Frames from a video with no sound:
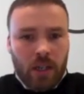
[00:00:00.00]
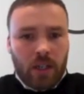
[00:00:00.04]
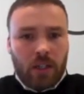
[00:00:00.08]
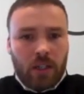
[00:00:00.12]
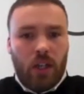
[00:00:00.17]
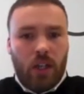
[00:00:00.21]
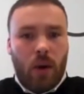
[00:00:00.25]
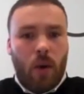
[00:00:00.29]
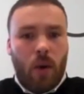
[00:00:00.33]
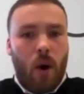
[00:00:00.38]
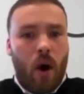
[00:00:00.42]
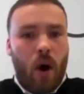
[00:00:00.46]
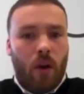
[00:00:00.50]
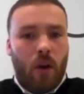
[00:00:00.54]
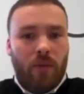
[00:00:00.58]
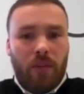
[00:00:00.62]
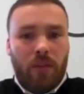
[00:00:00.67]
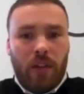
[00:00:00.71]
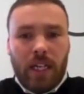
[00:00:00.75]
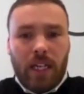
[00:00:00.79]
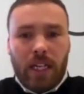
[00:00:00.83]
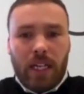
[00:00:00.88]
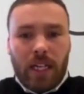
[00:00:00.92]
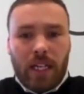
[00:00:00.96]
So
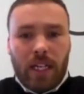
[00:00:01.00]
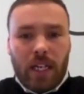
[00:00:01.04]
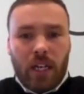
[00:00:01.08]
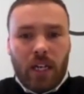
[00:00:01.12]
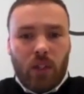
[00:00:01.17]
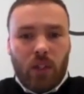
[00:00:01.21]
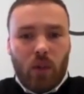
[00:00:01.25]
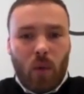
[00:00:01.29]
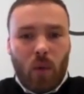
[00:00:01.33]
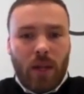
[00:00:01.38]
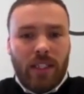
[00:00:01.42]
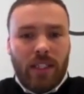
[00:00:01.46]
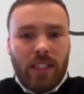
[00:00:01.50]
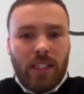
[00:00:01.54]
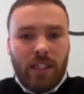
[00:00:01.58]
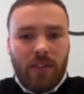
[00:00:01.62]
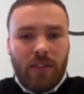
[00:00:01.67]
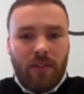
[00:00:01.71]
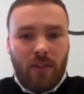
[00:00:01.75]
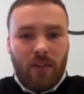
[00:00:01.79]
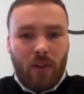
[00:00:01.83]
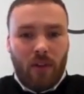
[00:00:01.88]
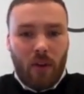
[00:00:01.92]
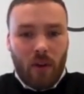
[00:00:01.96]
on the
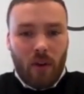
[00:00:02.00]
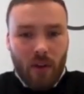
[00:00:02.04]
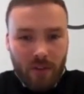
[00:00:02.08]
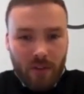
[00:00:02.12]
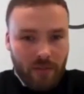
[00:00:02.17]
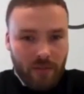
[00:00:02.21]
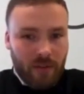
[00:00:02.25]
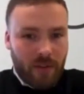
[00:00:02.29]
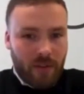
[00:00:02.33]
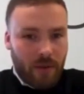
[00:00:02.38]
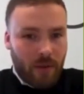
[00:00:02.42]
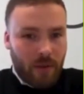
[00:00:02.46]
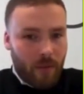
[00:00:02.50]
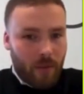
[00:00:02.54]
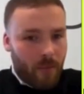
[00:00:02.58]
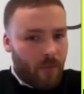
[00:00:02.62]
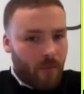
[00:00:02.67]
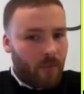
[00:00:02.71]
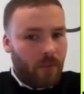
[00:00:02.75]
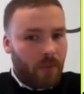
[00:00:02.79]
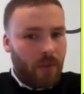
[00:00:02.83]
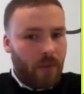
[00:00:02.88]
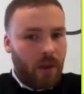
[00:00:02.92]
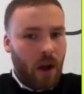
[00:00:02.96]
24th
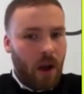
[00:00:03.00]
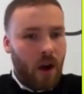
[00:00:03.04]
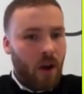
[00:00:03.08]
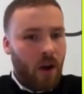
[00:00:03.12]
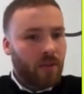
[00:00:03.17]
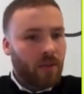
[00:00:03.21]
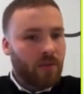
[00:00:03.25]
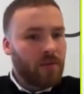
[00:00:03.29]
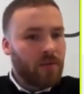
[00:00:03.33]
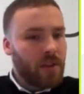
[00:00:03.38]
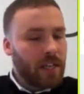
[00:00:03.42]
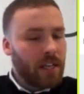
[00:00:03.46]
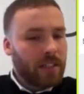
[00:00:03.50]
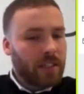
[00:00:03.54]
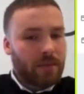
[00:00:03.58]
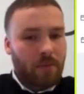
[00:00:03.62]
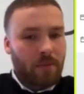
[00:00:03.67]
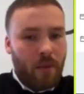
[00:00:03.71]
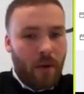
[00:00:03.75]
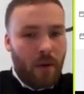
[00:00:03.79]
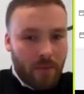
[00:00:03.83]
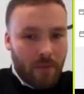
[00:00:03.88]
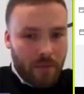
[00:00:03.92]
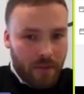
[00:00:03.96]
of this
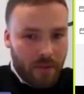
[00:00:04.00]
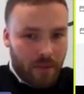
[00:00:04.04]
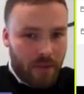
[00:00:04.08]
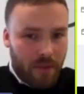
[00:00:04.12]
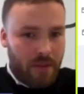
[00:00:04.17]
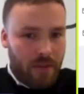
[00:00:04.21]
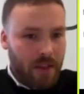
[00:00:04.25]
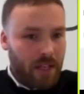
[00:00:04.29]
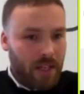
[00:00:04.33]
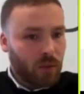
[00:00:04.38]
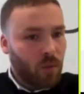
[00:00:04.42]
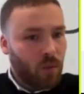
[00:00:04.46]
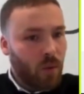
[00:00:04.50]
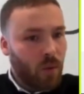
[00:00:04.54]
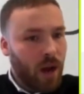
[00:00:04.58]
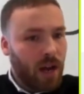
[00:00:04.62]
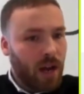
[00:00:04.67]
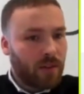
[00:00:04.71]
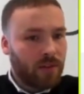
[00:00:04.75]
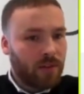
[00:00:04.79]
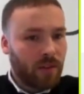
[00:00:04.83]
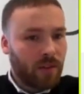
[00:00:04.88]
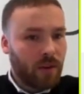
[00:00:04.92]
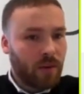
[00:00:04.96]
month, this
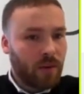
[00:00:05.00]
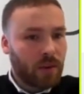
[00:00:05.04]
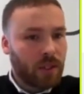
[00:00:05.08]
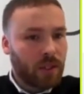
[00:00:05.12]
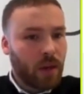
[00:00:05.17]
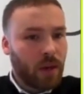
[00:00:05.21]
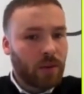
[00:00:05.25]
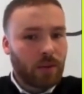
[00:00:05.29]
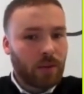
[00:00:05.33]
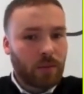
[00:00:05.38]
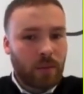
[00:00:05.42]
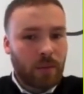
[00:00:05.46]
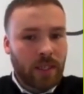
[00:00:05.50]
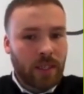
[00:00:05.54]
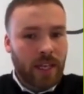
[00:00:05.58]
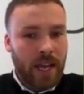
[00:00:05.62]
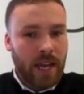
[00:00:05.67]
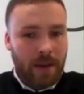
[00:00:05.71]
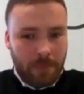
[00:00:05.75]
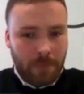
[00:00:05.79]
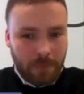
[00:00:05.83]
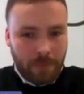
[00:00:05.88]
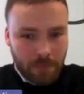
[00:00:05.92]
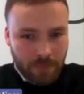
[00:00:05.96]
workflow is going to
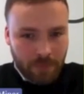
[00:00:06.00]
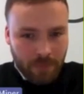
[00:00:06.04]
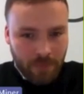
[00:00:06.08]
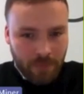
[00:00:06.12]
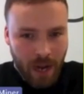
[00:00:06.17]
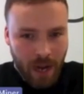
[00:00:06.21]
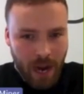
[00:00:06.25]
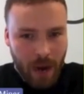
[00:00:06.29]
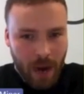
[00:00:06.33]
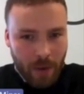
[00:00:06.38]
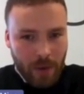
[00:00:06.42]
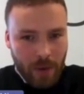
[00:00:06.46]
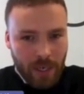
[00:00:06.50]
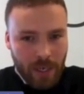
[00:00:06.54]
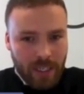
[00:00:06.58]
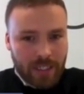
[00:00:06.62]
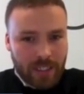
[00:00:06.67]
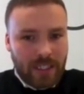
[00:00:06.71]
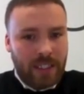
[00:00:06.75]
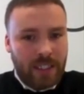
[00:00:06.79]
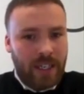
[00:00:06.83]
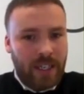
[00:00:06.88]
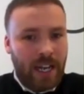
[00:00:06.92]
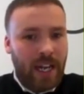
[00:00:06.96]
begin. And we
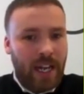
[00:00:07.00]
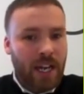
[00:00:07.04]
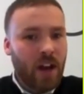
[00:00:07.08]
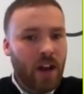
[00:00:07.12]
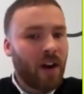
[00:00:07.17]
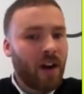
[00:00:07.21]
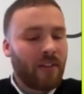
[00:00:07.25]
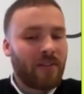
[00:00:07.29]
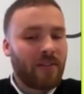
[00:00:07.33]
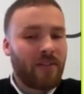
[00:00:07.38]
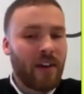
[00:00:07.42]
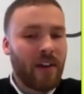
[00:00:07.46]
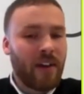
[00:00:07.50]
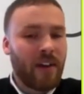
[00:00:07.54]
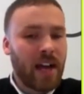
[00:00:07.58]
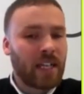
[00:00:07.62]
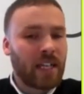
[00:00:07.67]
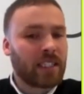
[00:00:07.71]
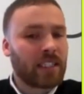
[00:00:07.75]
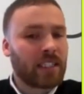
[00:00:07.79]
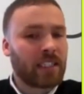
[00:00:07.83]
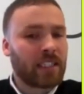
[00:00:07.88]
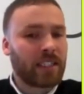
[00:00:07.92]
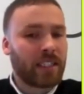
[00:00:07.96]
can see our
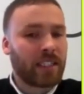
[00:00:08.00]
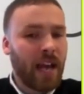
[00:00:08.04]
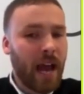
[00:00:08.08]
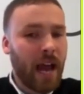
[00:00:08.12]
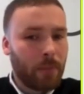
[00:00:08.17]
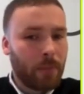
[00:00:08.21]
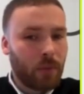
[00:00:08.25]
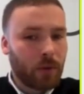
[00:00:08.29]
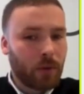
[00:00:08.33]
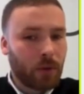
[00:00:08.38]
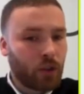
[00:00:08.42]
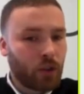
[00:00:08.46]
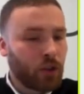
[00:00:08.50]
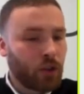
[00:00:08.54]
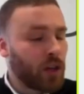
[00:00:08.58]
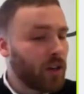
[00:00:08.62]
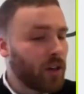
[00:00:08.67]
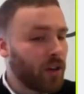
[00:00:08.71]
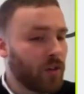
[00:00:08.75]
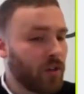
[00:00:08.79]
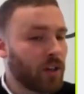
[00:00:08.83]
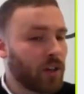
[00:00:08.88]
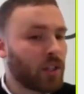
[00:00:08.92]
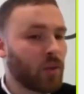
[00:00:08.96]
first step will
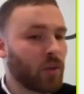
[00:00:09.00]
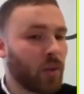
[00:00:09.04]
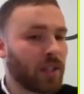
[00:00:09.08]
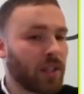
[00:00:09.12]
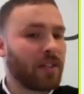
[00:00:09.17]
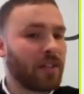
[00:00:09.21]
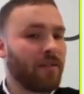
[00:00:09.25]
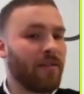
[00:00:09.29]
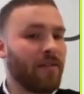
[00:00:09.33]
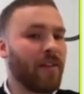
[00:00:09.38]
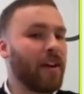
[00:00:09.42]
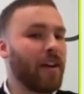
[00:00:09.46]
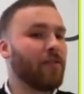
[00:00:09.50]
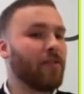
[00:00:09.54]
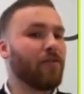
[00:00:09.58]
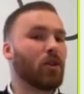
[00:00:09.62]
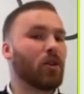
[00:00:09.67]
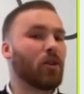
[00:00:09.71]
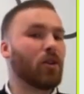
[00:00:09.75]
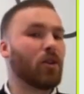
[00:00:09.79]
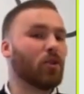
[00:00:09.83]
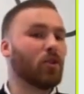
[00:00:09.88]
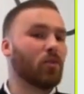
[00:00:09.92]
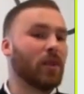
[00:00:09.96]
trigger on the 25th
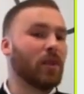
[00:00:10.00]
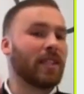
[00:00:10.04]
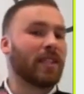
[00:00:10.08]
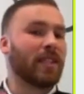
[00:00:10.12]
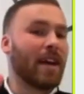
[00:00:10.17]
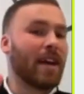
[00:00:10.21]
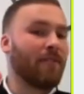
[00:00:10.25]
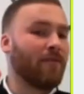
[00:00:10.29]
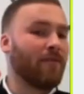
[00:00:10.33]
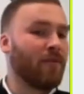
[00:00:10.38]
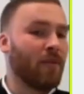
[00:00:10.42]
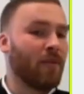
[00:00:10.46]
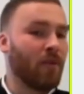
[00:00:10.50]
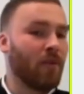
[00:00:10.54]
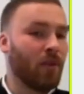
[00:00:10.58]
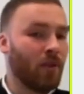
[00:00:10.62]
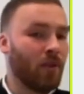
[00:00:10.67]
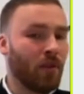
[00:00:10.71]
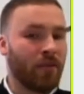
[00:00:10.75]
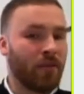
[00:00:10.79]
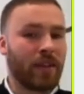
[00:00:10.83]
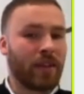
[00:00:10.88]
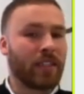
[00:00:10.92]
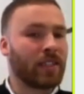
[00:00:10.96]
because we set
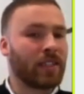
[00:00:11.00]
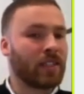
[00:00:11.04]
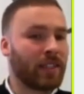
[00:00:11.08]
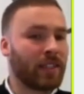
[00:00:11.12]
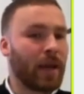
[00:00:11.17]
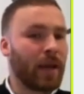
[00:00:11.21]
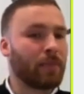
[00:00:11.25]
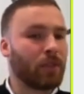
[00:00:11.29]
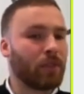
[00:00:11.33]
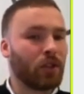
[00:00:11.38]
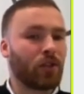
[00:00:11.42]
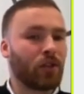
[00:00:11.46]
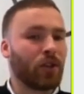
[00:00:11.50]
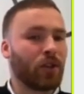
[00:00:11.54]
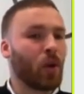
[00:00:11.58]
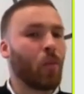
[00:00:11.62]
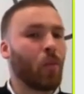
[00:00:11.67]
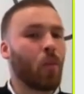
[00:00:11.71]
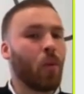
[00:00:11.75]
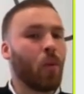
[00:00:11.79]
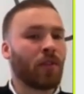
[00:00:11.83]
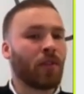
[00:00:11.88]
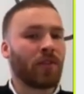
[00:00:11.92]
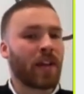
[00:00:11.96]
for this step to trigger
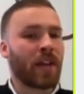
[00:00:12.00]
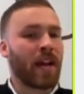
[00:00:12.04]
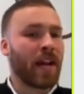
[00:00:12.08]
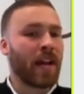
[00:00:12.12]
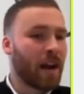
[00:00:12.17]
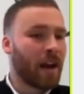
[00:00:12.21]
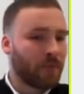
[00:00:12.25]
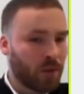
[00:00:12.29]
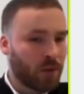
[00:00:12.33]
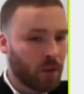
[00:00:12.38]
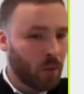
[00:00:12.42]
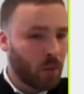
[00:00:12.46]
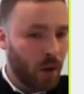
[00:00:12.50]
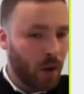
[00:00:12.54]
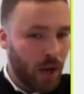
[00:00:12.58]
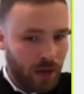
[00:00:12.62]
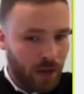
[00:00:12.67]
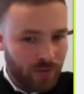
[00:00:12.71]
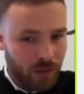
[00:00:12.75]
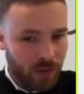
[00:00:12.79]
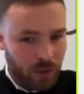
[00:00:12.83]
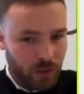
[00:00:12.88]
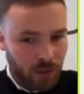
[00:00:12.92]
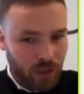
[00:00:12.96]
1 day after the
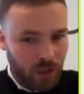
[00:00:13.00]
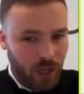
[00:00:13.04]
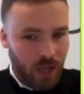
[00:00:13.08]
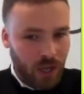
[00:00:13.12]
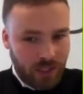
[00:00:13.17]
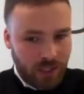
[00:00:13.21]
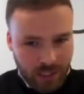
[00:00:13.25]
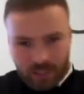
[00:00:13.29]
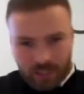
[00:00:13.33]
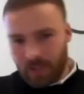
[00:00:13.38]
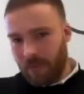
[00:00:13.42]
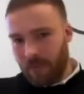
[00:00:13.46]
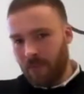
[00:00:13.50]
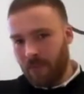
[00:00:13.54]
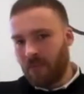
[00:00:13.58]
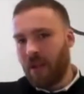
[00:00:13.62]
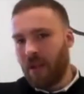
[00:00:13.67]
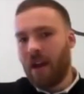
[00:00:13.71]
workflow started.